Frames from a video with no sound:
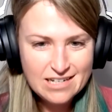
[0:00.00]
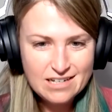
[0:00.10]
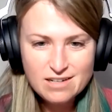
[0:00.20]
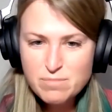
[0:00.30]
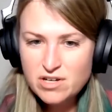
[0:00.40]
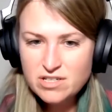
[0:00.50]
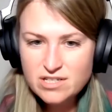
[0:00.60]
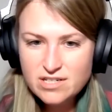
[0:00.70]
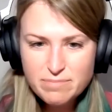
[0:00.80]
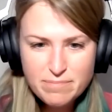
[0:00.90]

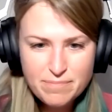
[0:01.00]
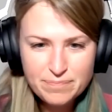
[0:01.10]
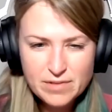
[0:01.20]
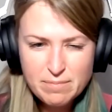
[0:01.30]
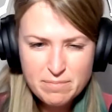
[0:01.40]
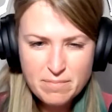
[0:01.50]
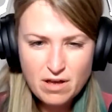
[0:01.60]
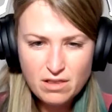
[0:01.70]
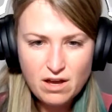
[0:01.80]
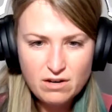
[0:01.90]
amongst a
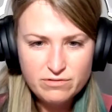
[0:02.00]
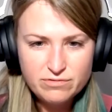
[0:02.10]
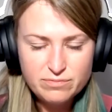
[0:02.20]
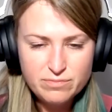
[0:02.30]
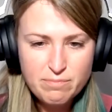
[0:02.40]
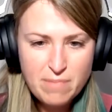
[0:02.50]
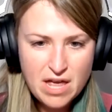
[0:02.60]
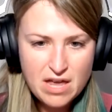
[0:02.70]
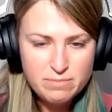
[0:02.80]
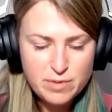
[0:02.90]
lot of
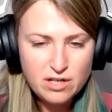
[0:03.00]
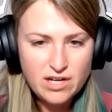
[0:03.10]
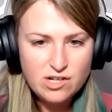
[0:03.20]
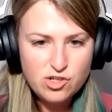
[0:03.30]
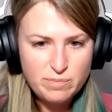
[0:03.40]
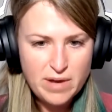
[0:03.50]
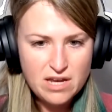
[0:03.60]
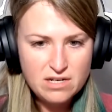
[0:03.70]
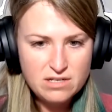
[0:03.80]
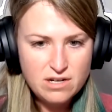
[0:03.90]
men, middle-aged
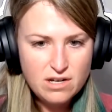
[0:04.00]
men,